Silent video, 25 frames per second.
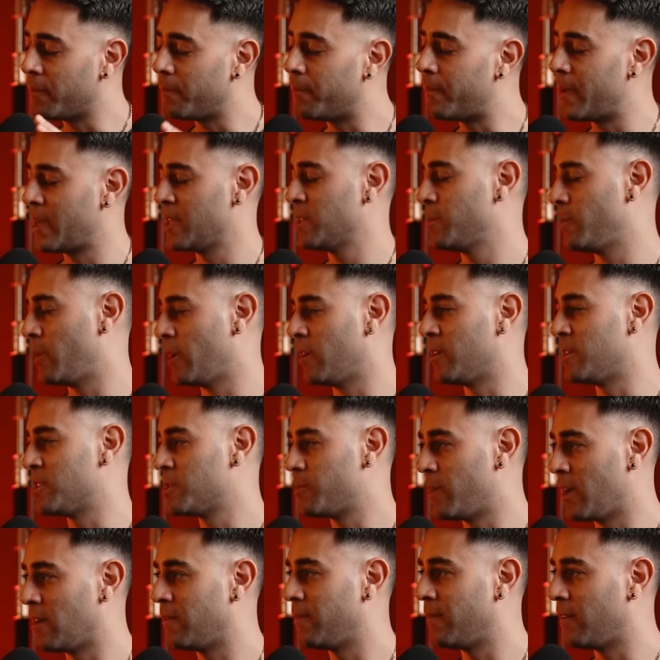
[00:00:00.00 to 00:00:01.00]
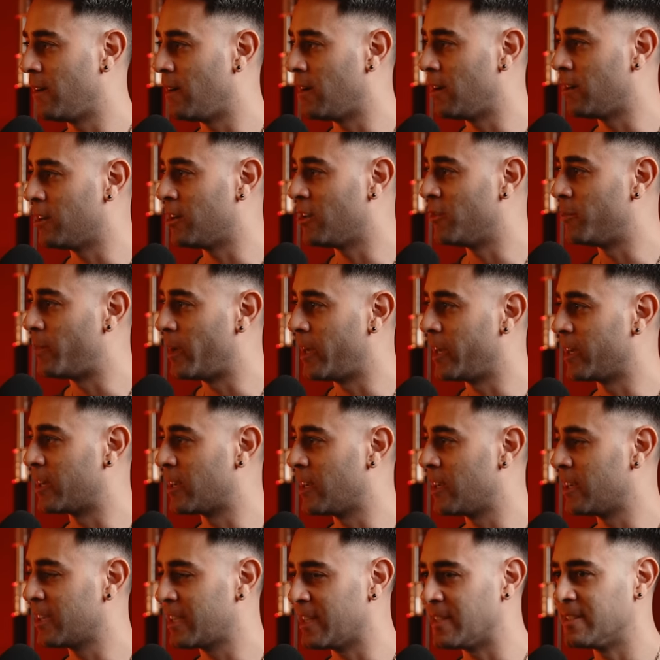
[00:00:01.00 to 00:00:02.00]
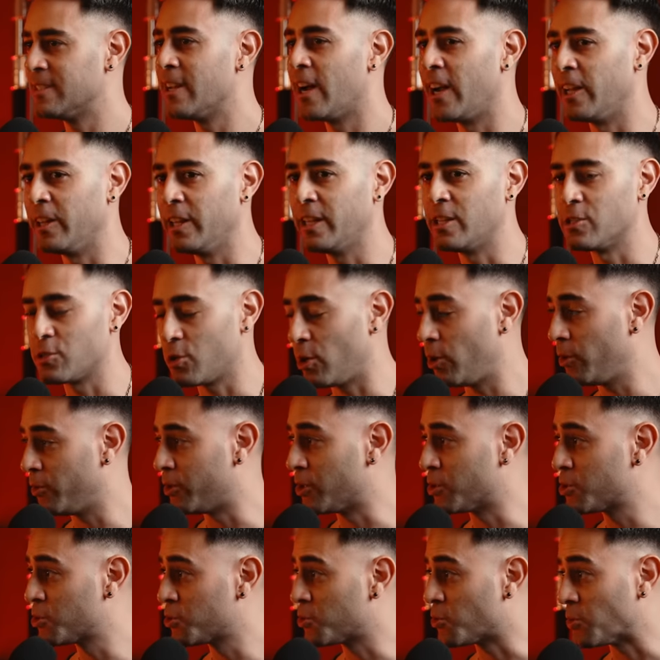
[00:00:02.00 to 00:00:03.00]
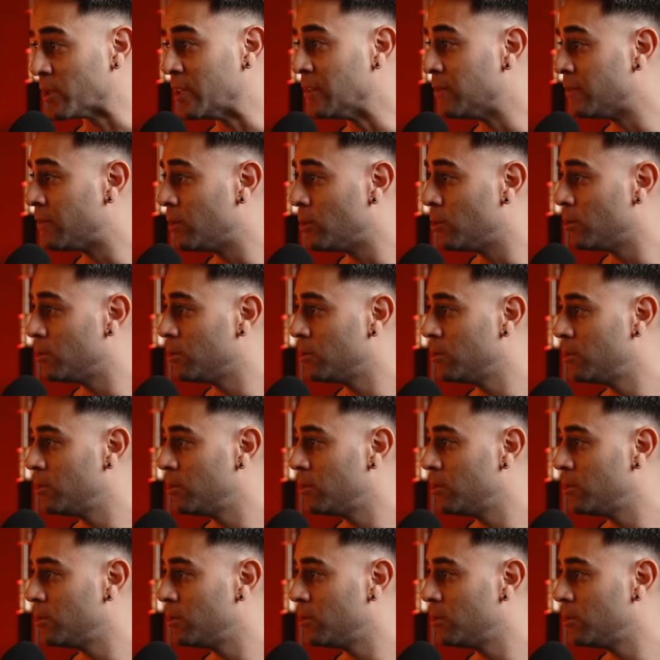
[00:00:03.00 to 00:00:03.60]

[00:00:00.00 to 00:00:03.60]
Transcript: best parts by far of Bangkok and Thailand is all the street food.